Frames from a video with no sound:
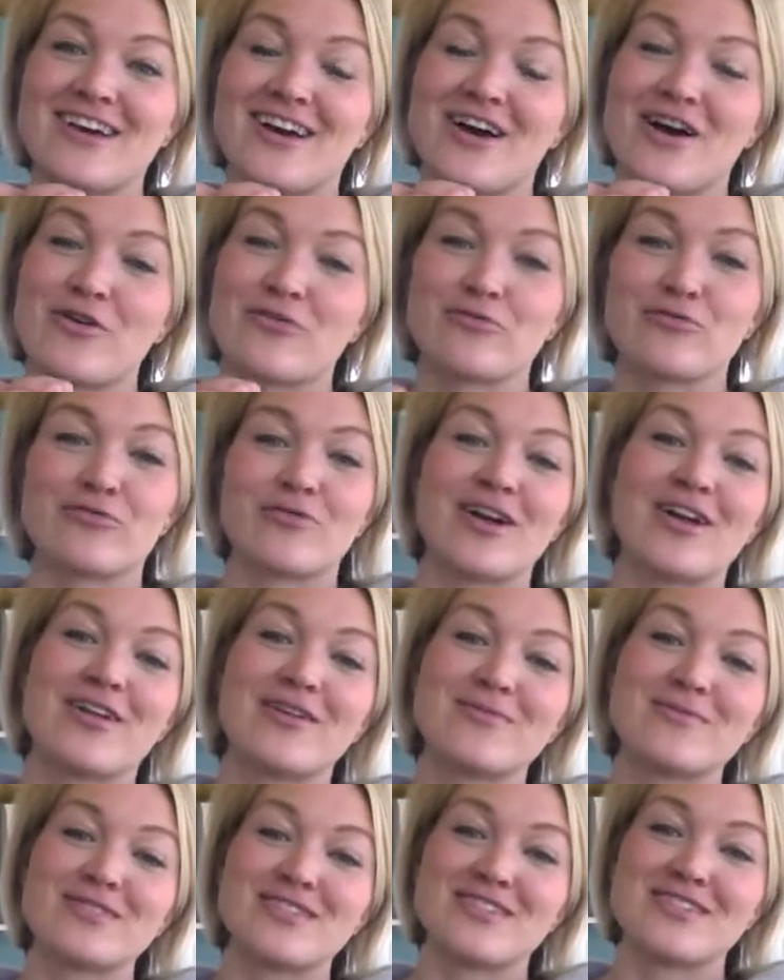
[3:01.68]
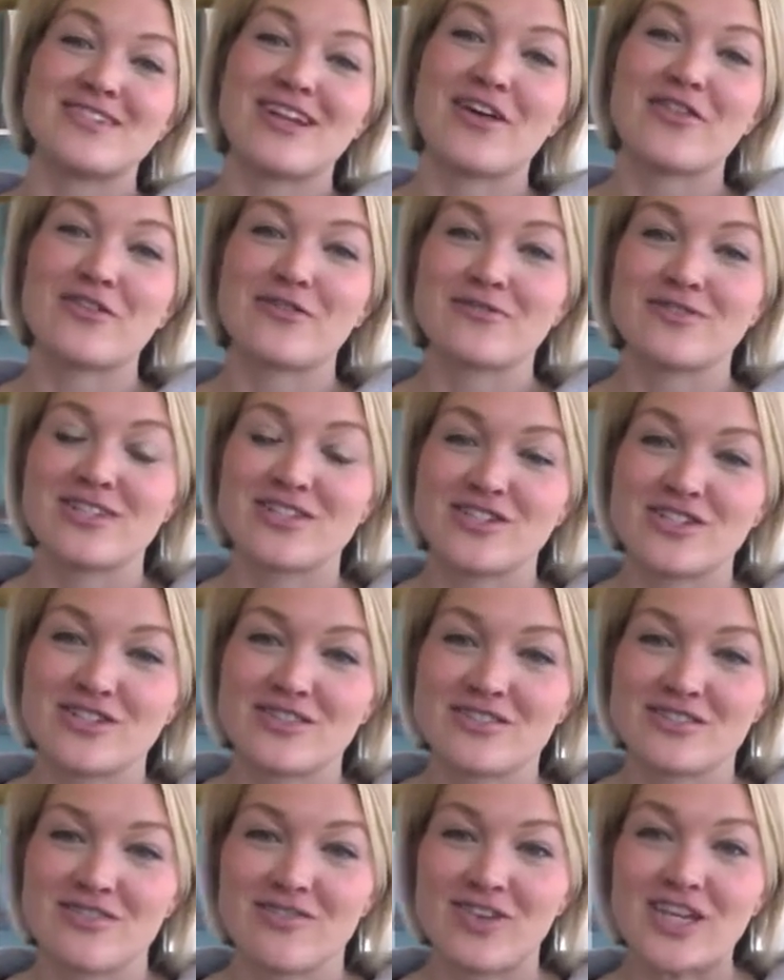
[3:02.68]
uh, realms and nether
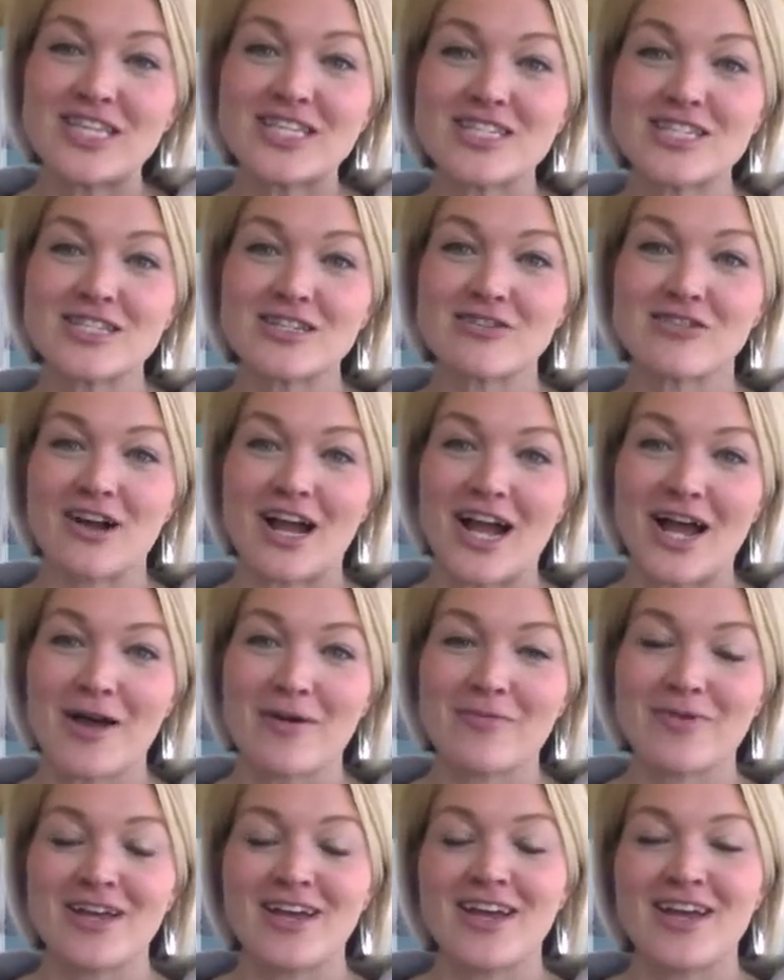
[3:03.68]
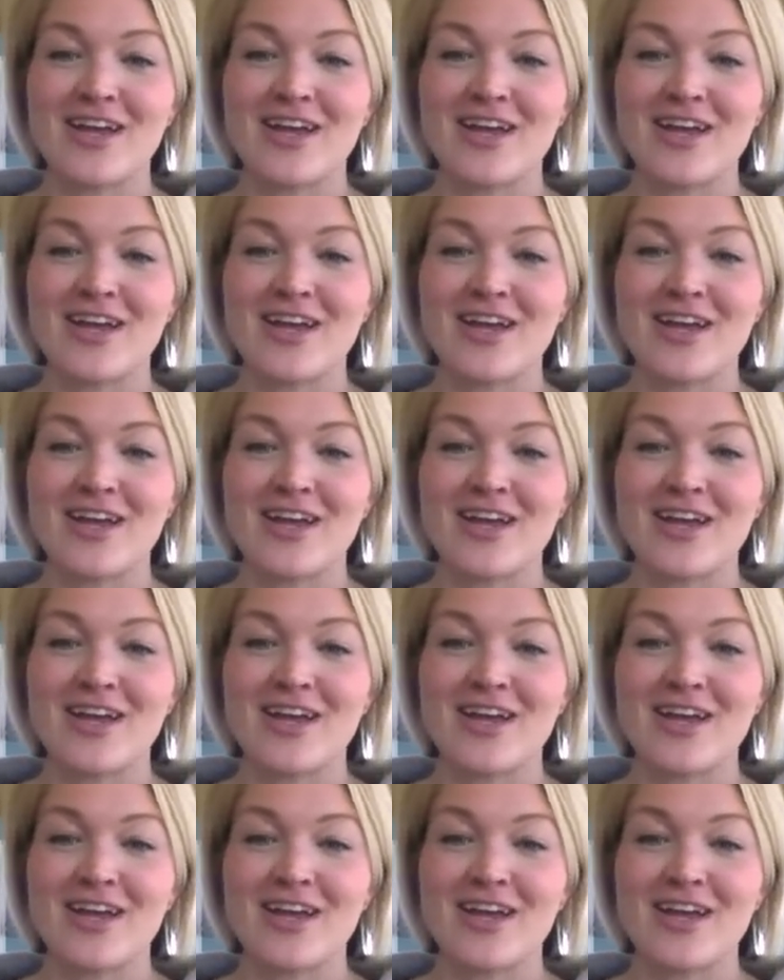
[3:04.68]
regions of Instagram